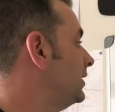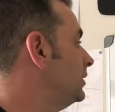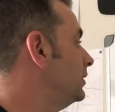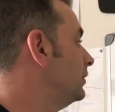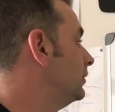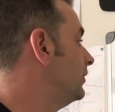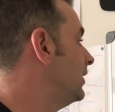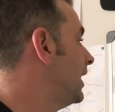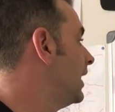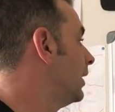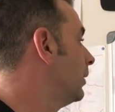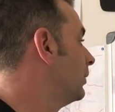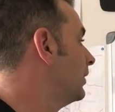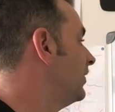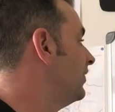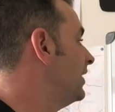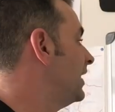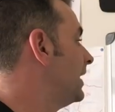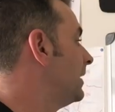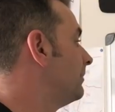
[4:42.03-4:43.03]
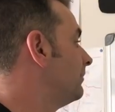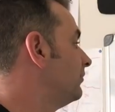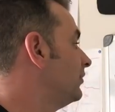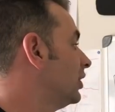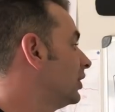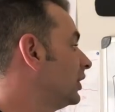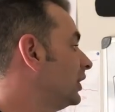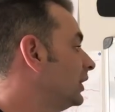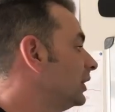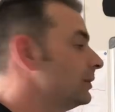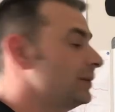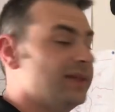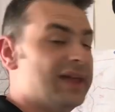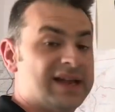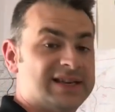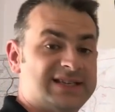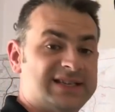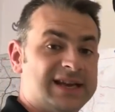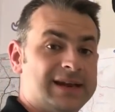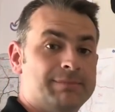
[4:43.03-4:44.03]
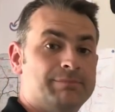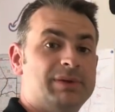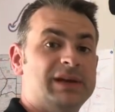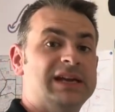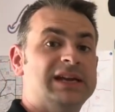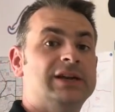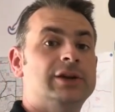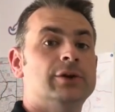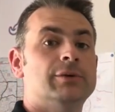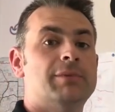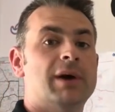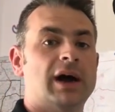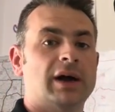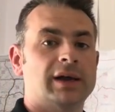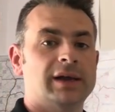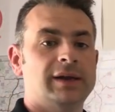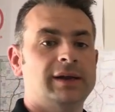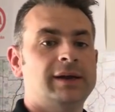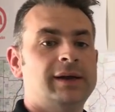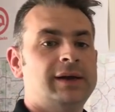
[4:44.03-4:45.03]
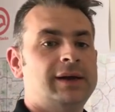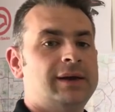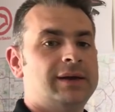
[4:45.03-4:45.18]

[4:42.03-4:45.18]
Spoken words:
to do there with them, they're going to go in that same P-New bucket.